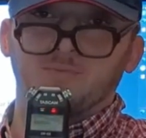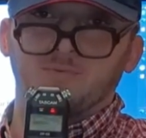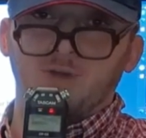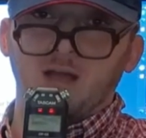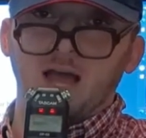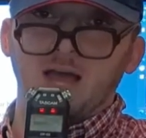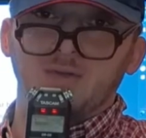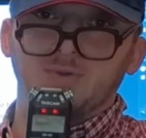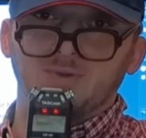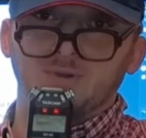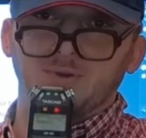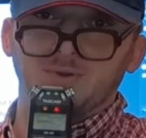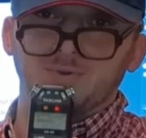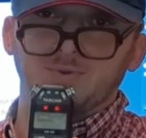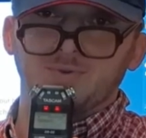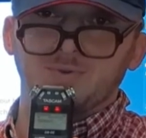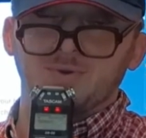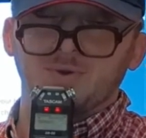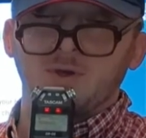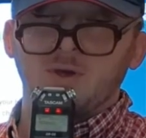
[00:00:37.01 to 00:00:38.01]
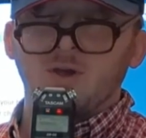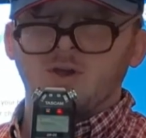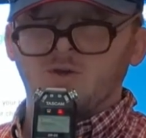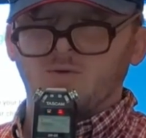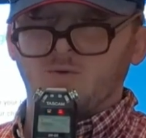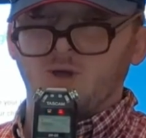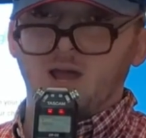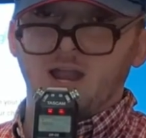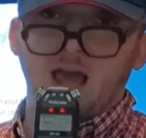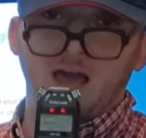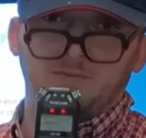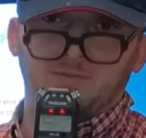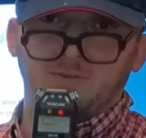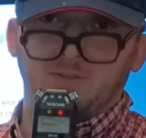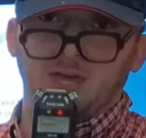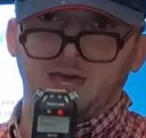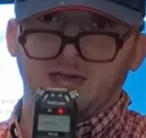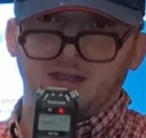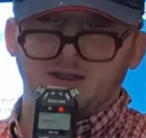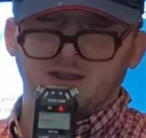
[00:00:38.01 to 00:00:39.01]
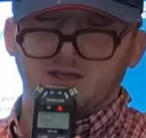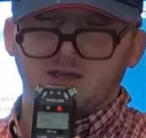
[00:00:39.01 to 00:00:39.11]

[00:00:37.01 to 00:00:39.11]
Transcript: prizes right after that.